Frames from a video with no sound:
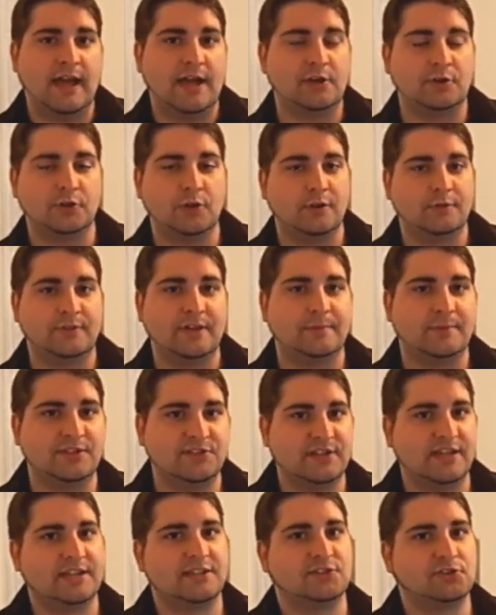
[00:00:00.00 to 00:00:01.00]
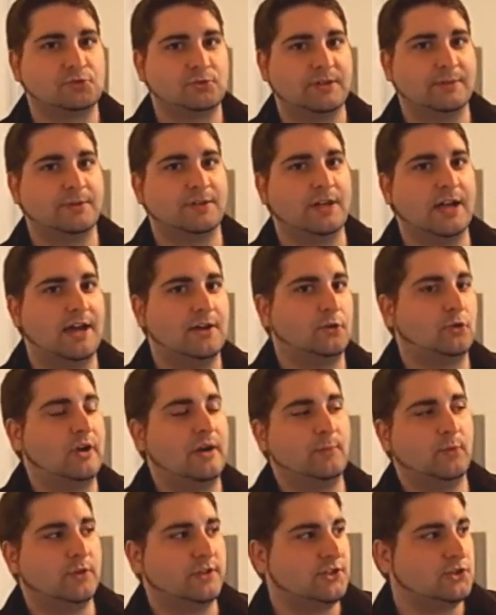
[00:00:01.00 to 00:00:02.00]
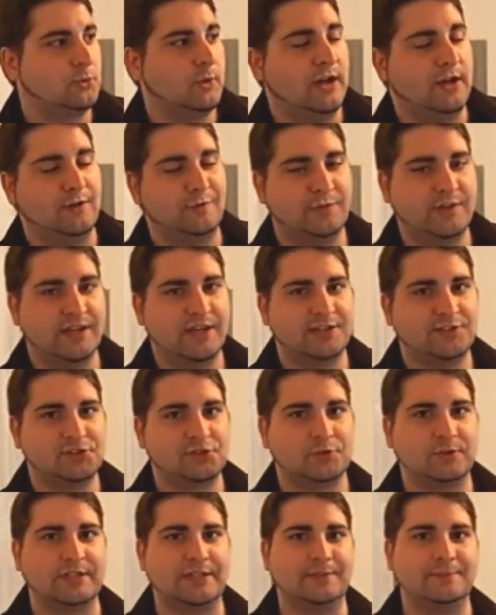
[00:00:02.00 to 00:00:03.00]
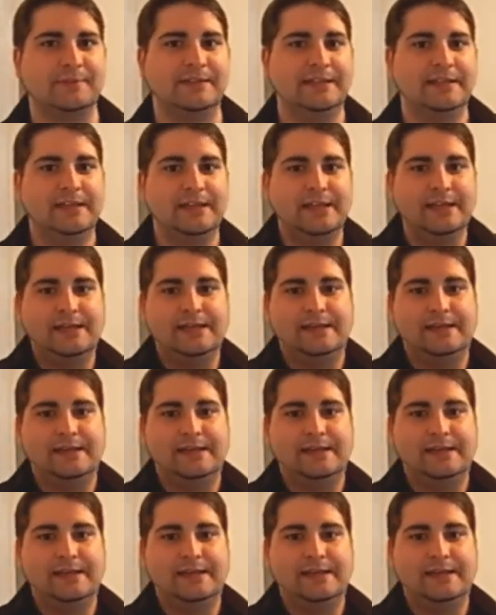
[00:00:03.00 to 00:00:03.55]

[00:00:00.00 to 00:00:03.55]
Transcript: I don't know if that means I can scream or not. Or I'm only 12. Can I scream?